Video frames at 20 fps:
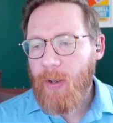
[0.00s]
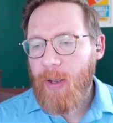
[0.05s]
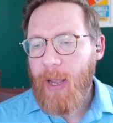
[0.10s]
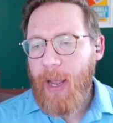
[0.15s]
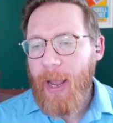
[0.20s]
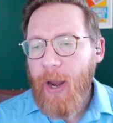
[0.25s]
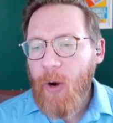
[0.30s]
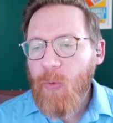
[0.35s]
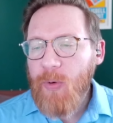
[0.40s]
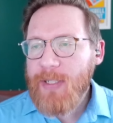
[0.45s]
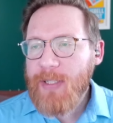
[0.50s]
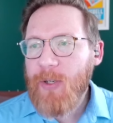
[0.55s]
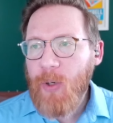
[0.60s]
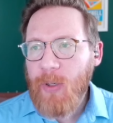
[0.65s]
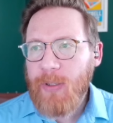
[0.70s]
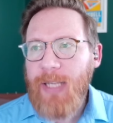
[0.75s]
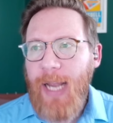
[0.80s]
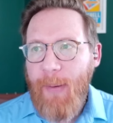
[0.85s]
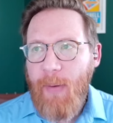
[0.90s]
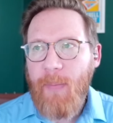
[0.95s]

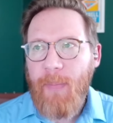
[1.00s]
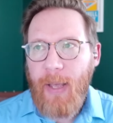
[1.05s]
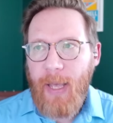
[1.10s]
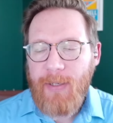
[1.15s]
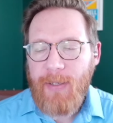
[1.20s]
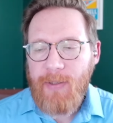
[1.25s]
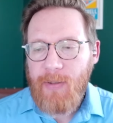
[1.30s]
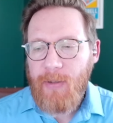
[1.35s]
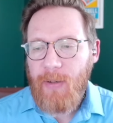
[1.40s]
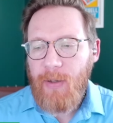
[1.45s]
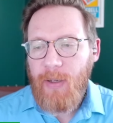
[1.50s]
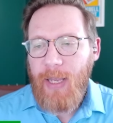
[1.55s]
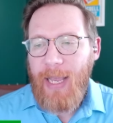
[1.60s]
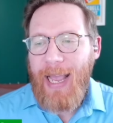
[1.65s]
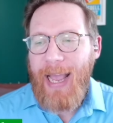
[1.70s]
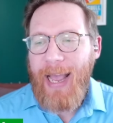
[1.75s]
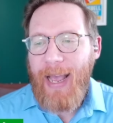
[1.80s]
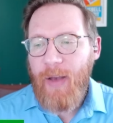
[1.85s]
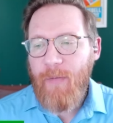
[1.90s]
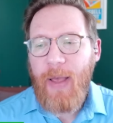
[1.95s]
Arizona Diamondbacks
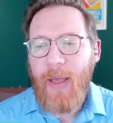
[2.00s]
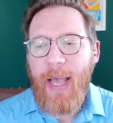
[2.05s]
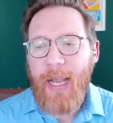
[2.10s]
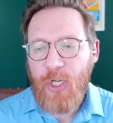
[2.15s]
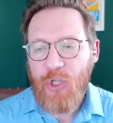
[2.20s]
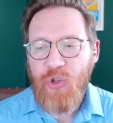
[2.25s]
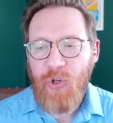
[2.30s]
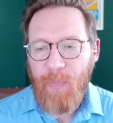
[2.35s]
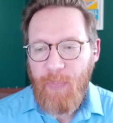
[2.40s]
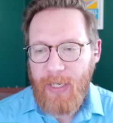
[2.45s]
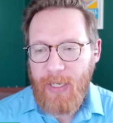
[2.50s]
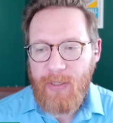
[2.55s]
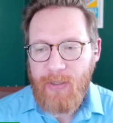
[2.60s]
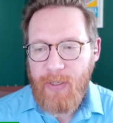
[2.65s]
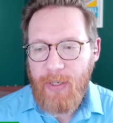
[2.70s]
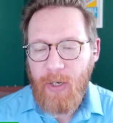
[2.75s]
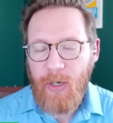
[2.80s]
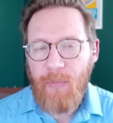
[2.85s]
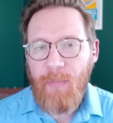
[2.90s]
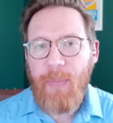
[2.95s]
have extra picks
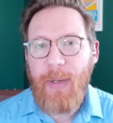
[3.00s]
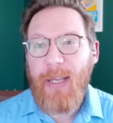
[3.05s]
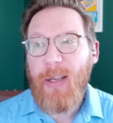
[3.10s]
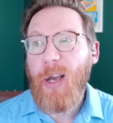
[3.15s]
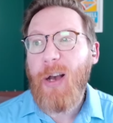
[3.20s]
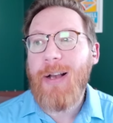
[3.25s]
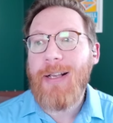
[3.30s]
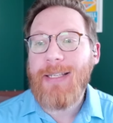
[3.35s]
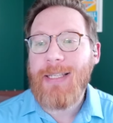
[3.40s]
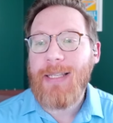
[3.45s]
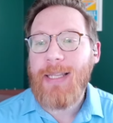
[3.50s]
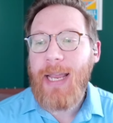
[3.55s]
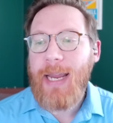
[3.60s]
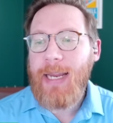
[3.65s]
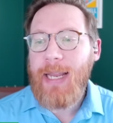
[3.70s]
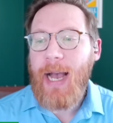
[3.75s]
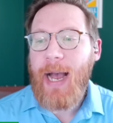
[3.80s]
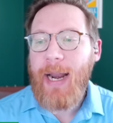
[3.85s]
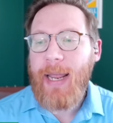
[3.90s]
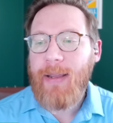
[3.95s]
here because they
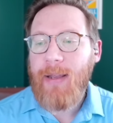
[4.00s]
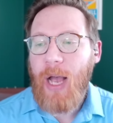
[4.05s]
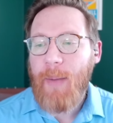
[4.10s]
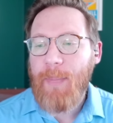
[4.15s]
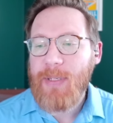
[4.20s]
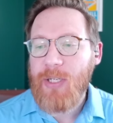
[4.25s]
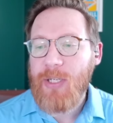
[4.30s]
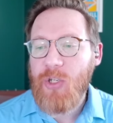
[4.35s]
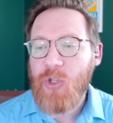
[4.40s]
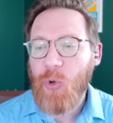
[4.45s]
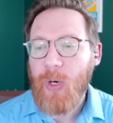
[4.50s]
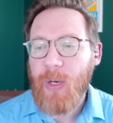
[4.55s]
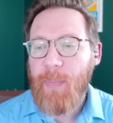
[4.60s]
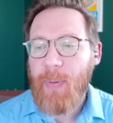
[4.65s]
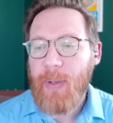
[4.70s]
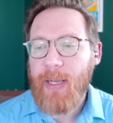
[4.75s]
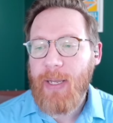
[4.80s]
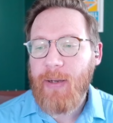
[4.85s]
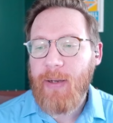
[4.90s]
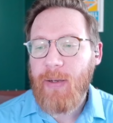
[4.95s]
got a compensatory
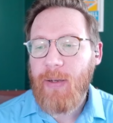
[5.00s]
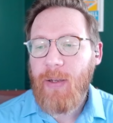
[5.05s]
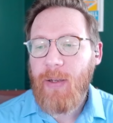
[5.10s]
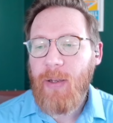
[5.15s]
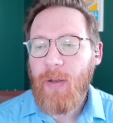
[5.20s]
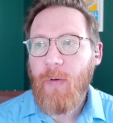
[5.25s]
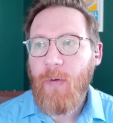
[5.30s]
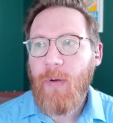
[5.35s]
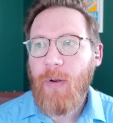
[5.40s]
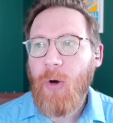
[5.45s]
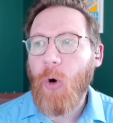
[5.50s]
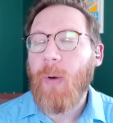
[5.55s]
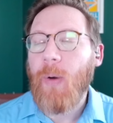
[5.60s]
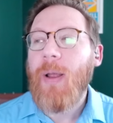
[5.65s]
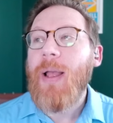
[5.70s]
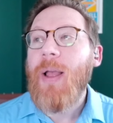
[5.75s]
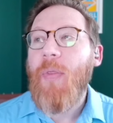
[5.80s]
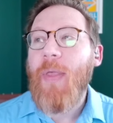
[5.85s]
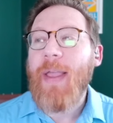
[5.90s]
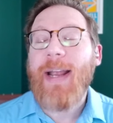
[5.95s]
pick, or
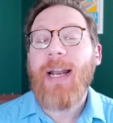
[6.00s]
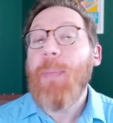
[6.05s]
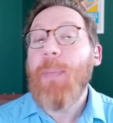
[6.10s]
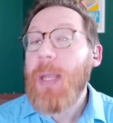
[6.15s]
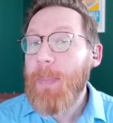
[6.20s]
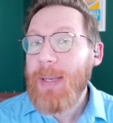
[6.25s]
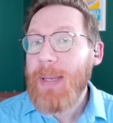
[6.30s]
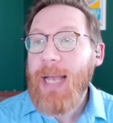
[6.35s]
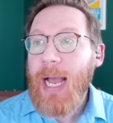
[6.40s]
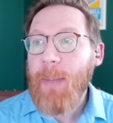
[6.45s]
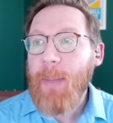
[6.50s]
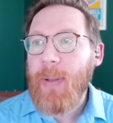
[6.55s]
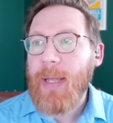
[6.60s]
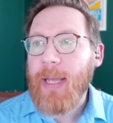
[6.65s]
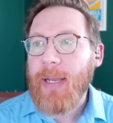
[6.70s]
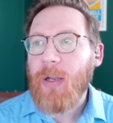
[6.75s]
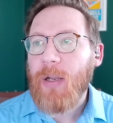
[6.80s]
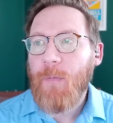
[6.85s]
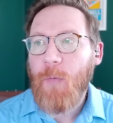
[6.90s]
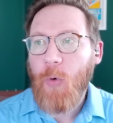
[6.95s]
they got a PPI
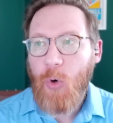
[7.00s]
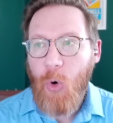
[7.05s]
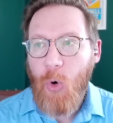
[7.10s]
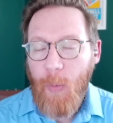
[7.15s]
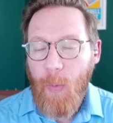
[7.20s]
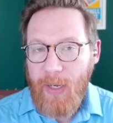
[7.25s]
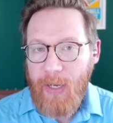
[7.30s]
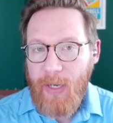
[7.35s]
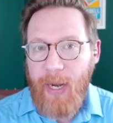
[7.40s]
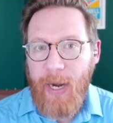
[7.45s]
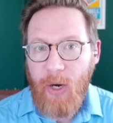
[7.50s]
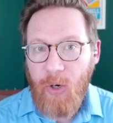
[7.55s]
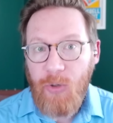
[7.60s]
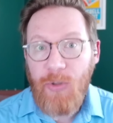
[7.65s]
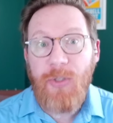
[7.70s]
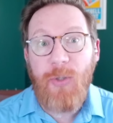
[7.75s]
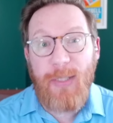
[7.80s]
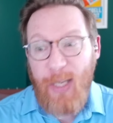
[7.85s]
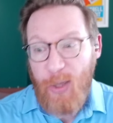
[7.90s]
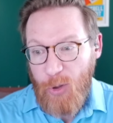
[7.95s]
pick for Corbin Carroll,
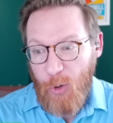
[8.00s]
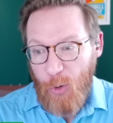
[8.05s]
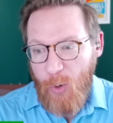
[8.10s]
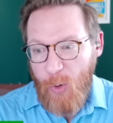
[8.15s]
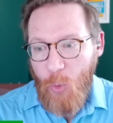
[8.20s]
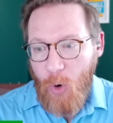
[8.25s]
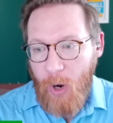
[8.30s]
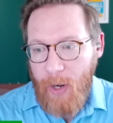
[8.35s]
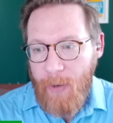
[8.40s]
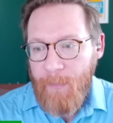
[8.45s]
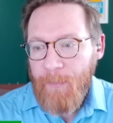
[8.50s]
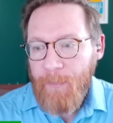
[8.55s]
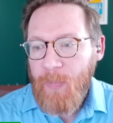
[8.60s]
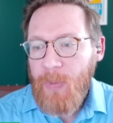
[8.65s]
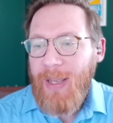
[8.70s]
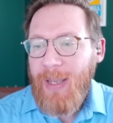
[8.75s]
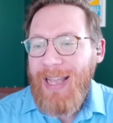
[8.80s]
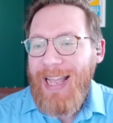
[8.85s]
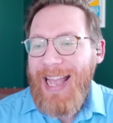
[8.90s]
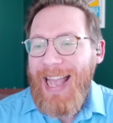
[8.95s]
so it's at 31.
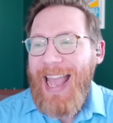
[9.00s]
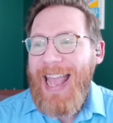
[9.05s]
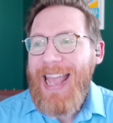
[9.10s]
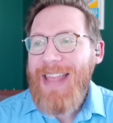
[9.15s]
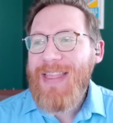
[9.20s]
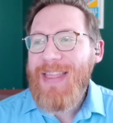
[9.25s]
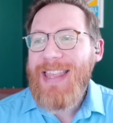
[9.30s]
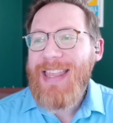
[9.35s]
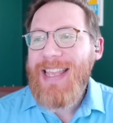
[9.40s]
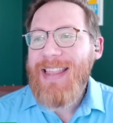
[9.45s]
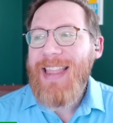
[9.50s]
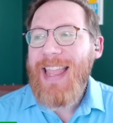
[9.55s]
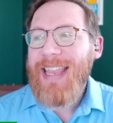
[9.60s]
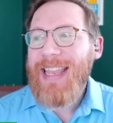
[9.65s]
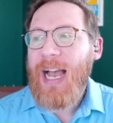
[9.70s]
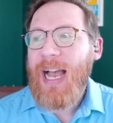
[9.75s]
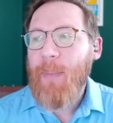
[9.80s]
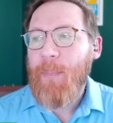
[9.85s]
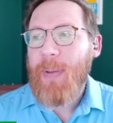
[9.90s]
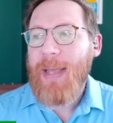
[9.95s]
And then they
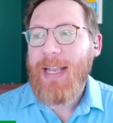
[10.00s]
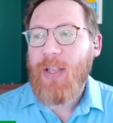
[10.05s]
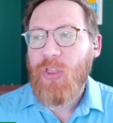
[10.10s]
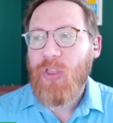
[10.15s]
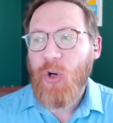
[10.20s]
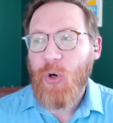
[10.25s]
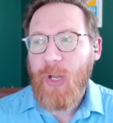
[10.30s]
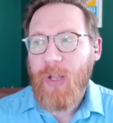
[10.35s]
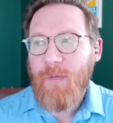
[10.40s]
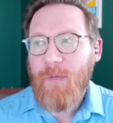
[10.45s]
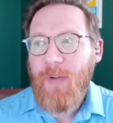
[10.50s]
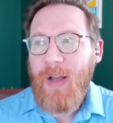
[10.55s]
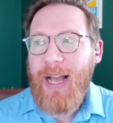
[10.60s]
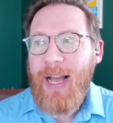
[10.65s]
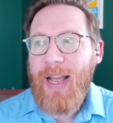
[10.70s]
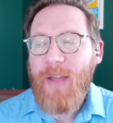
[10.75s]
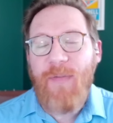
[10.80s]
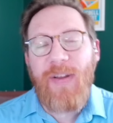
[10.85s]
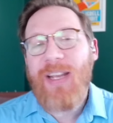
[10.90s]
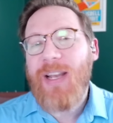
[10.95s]
got pick
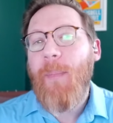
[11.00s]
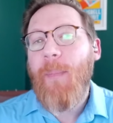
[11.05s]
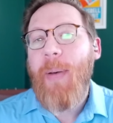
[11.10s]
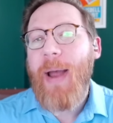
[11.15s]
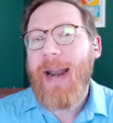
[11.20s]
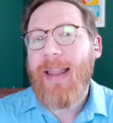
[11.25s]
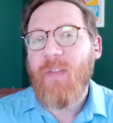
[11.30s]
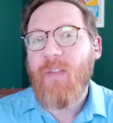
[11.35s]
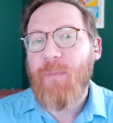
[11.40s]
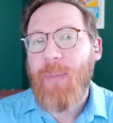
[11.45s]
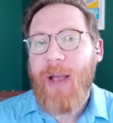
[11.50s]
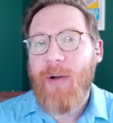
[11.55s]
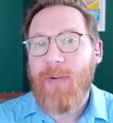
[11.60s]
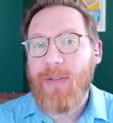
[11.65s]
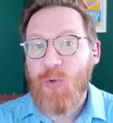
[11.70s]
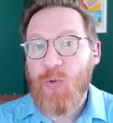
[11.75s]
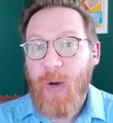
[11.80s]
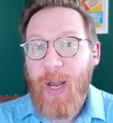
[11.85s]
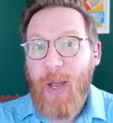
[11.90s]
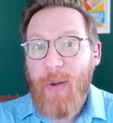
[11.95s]
35 in competitive
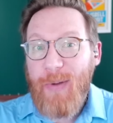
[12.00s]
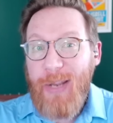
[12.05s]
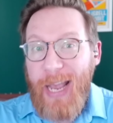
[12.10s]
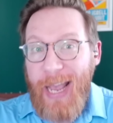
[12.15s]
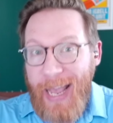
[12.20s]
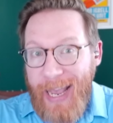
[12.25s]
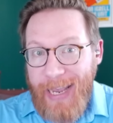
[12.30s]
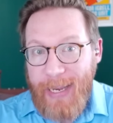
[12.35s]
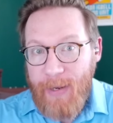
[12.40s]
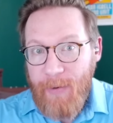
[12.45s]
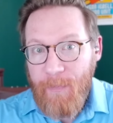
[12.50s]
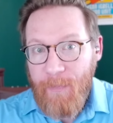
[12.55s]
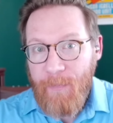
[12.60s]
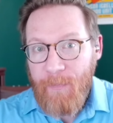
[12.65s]
balance round A.